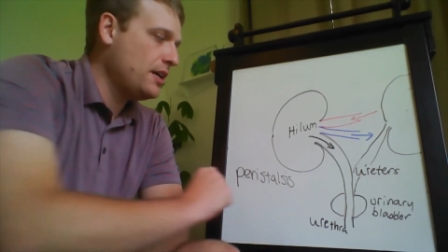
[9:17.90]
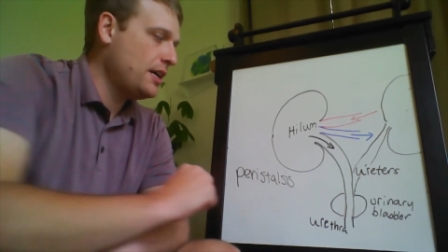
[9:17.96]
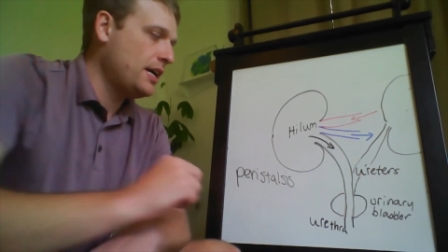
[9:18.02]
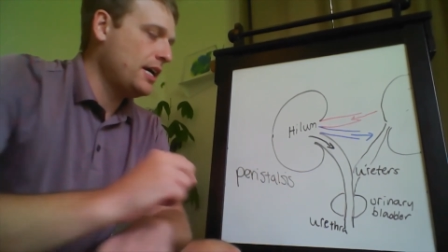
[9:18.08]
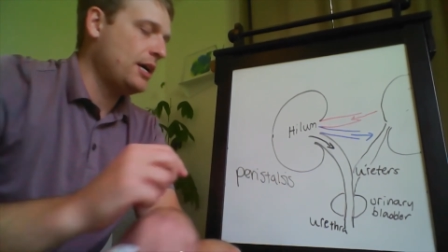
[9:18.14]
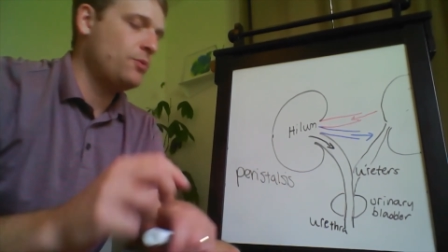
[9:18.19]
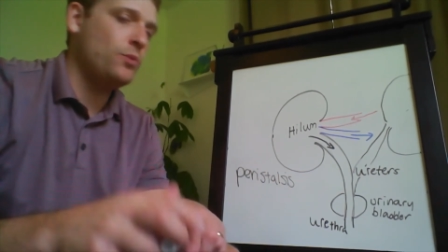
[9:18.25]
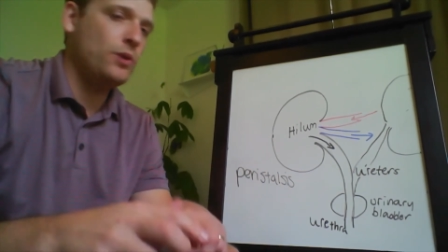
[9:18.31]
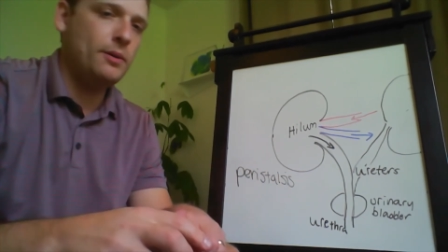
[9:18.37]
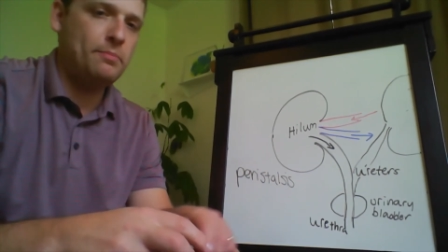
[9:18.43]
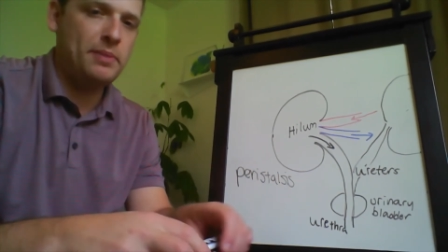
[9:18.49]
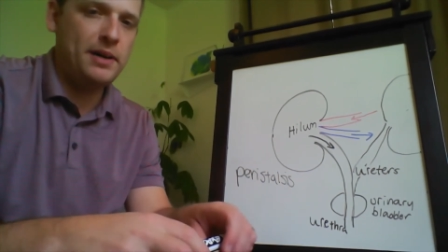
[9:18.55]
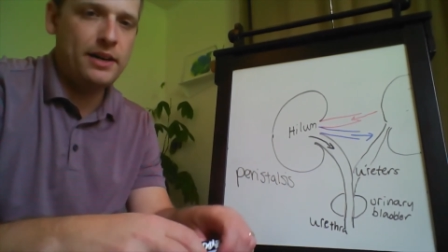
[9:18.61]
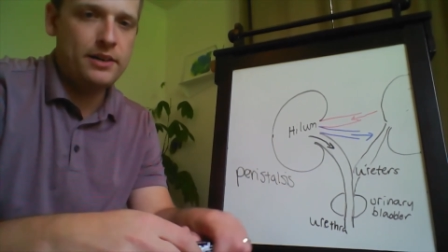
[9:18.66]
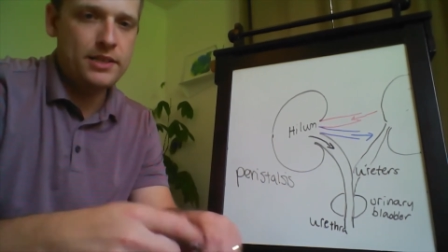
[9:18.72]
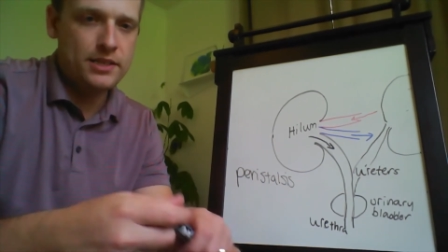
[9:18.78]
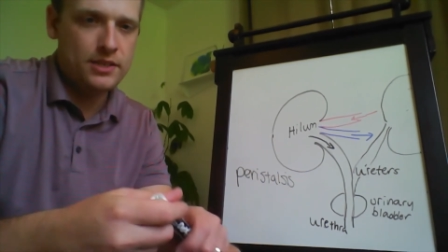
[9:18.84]
And what
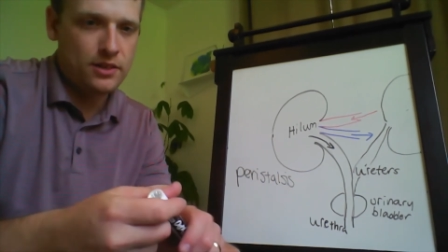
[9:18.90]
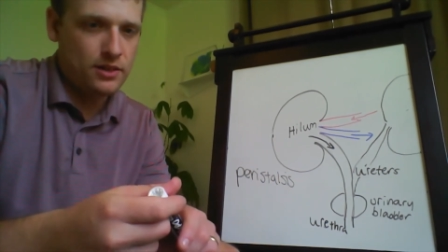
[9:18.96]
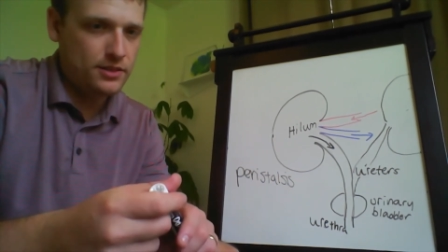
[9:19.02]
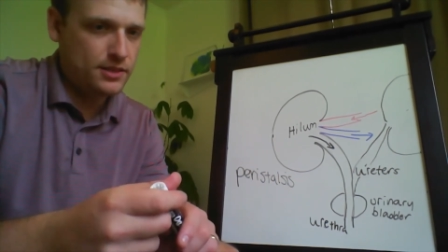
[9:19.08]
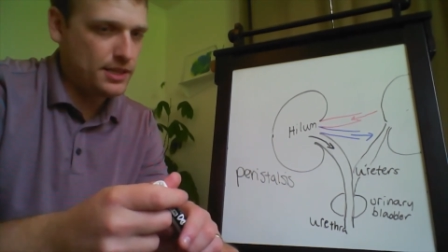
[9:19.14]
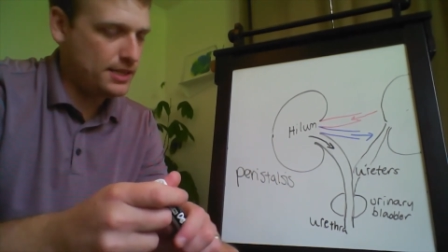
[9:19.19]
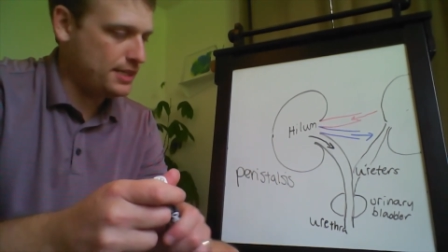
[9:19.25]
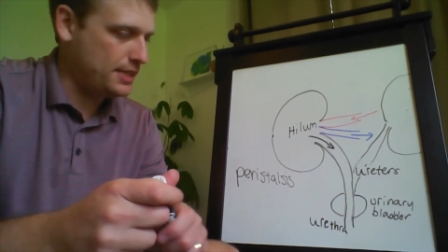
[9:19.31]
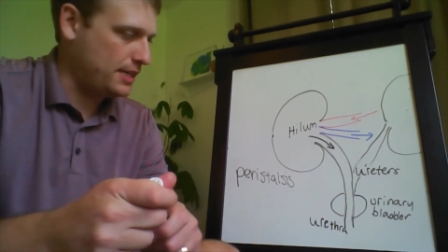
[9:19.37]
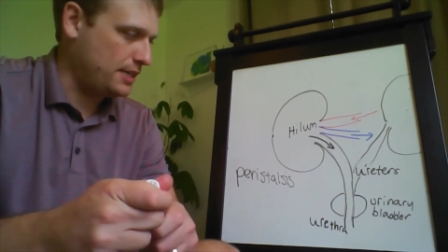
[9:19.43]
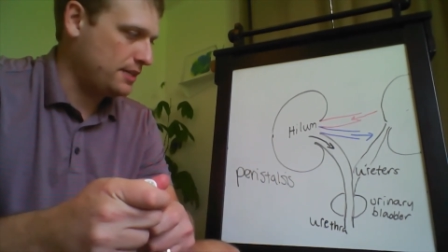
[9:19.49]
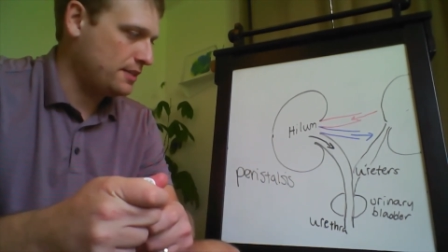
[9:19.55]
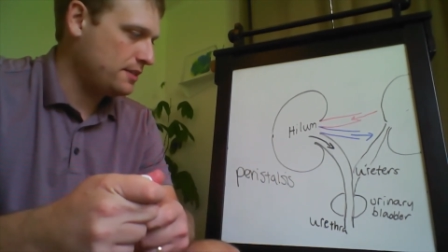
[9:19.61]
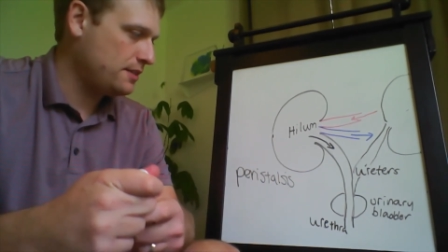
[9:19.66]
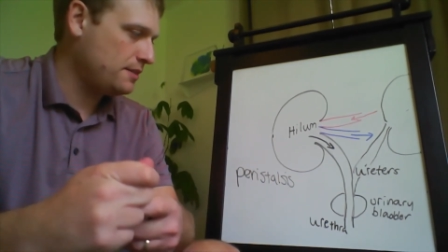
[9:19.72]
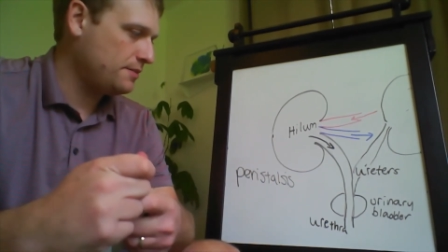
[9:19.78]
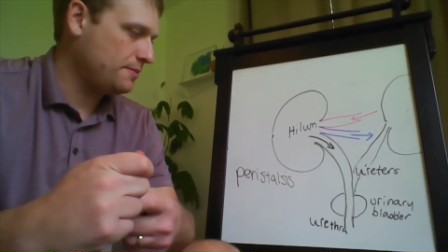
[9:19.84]
peristalsis
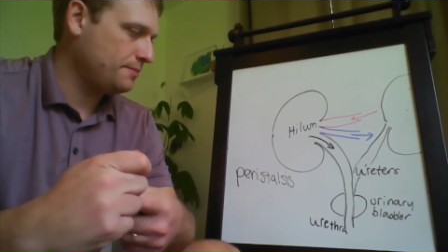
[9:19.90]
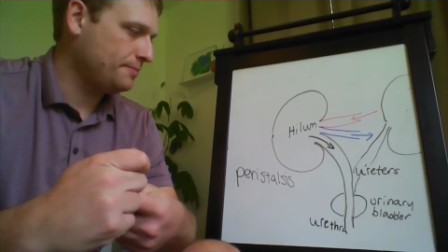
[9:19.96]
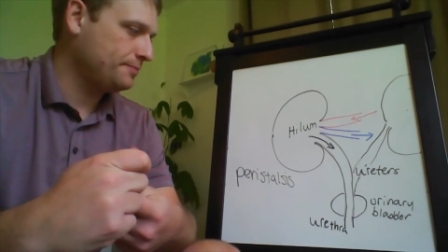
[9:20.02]
is